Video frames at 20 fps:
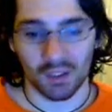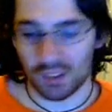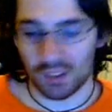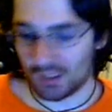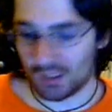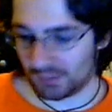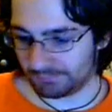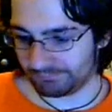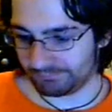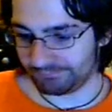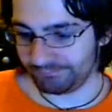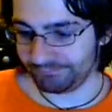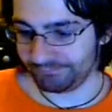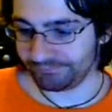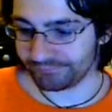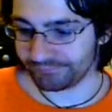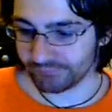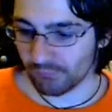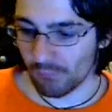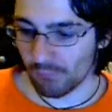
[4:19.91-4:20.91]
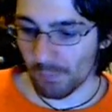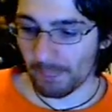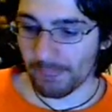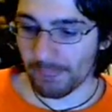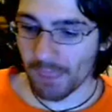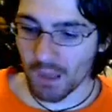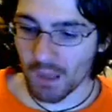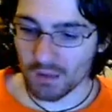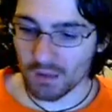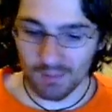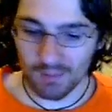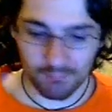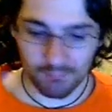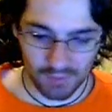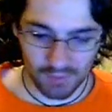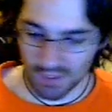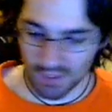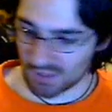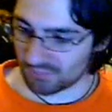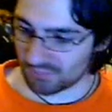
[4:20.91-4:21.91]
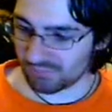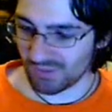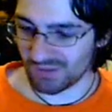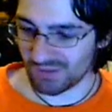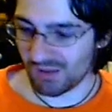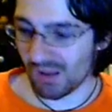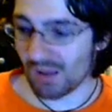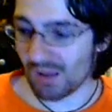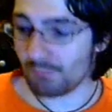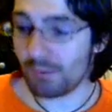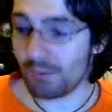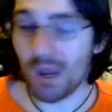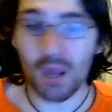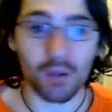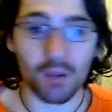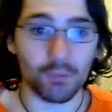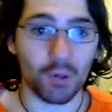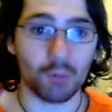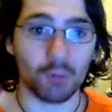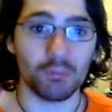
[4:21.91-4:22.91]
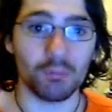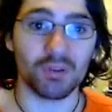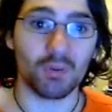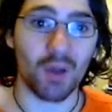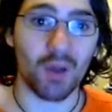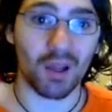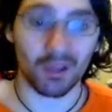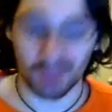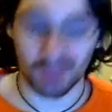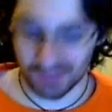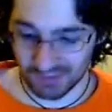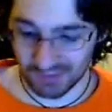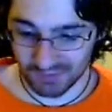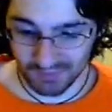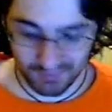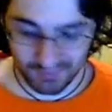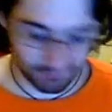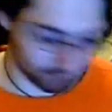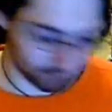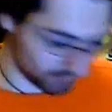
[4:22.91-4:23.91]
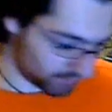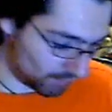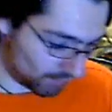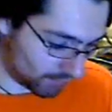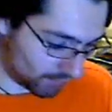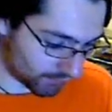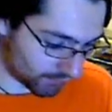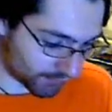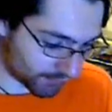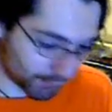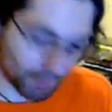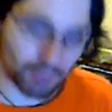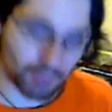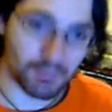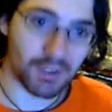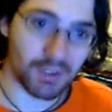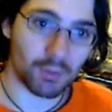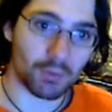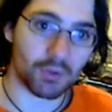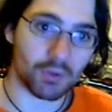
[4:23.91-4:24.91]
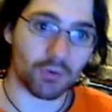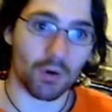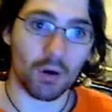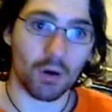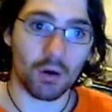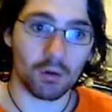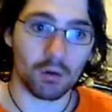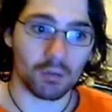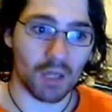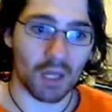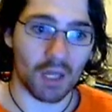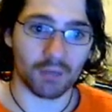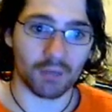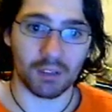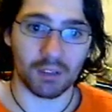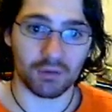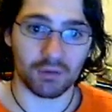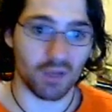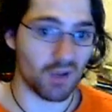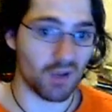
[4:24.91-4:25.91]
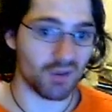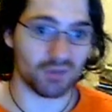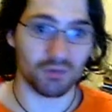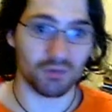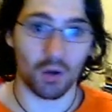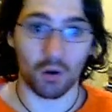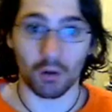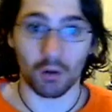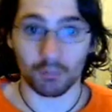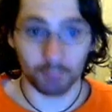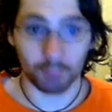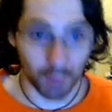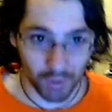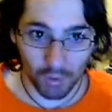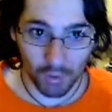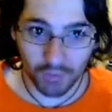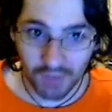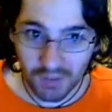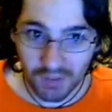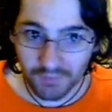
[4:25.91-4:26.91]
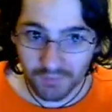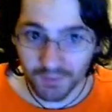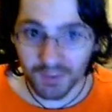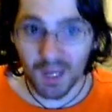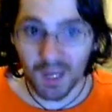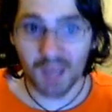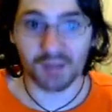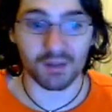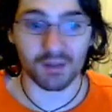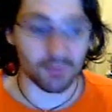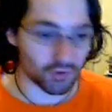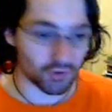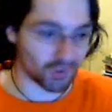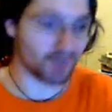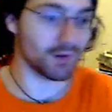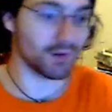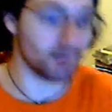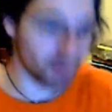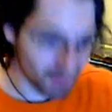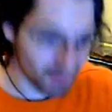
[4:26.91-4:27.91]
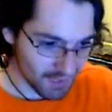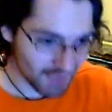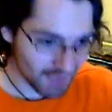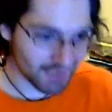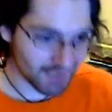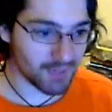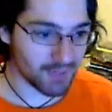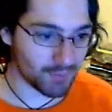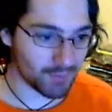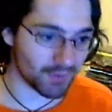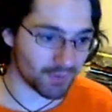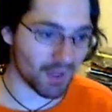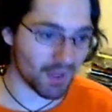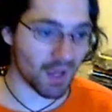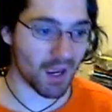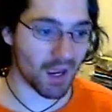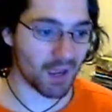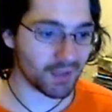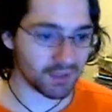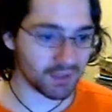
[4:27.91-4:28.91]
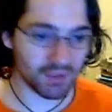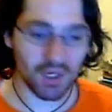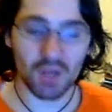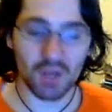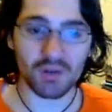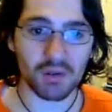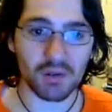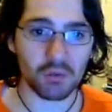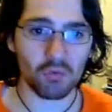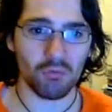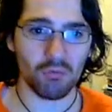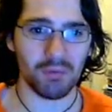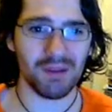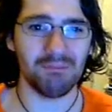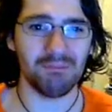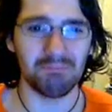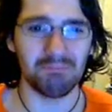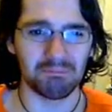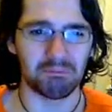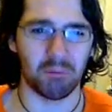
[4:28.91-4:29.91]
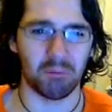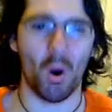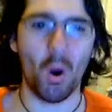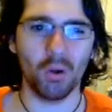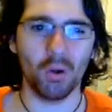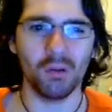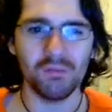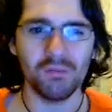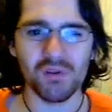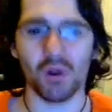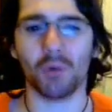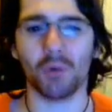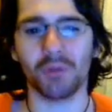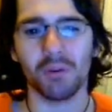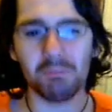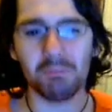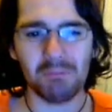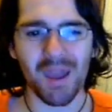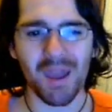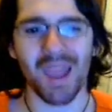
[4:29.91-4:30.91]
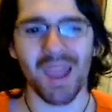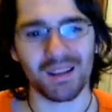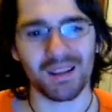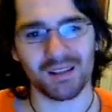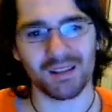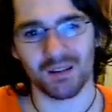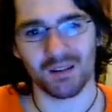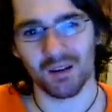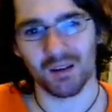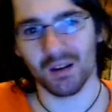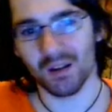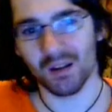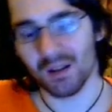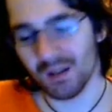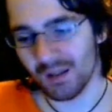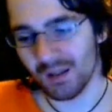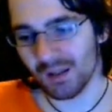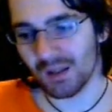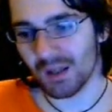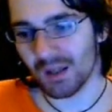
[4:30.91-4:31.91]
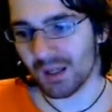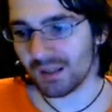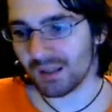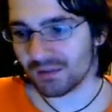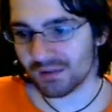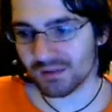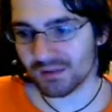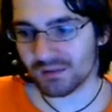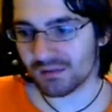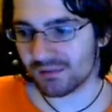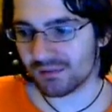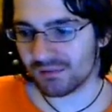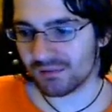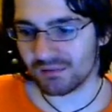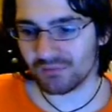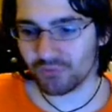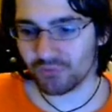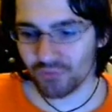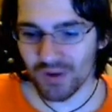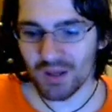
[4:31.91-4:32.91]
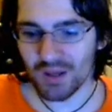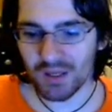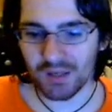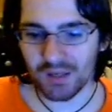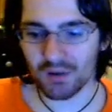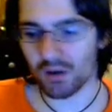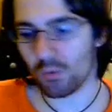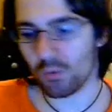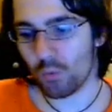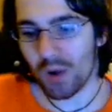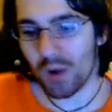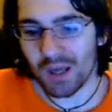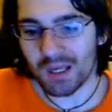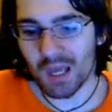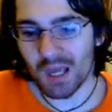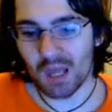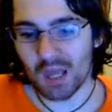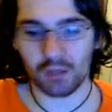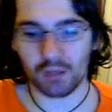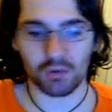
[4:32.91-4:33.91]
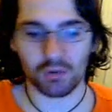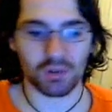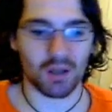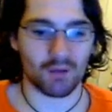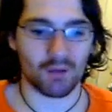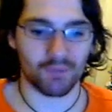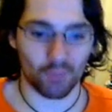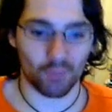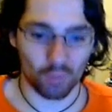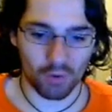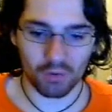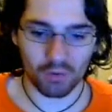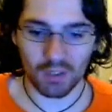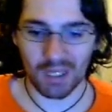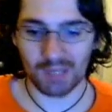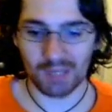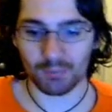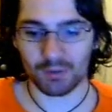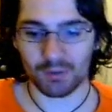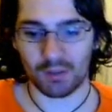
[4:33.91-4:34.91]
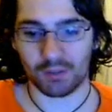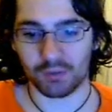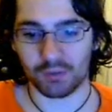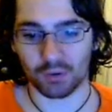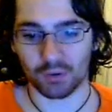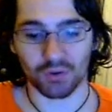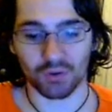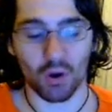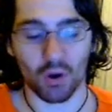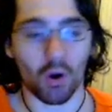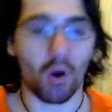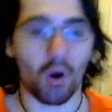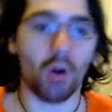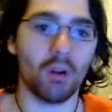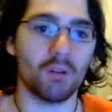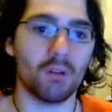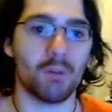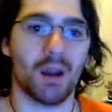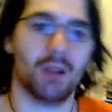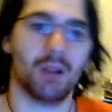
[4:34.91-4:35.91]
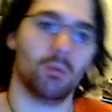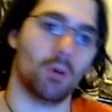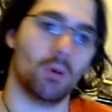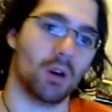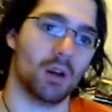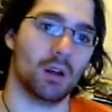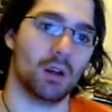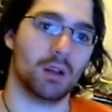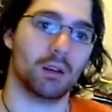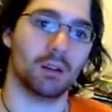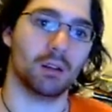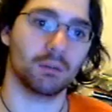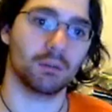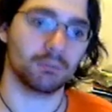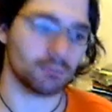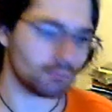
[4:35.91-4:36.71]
And part of the problem as well is you'll either throw them into a drawer and or put it underneath the desk and try to keep it there, and it turns into a big ball of knotted mess. It's really annoying. Why can't I just have the one cable that does all of my work?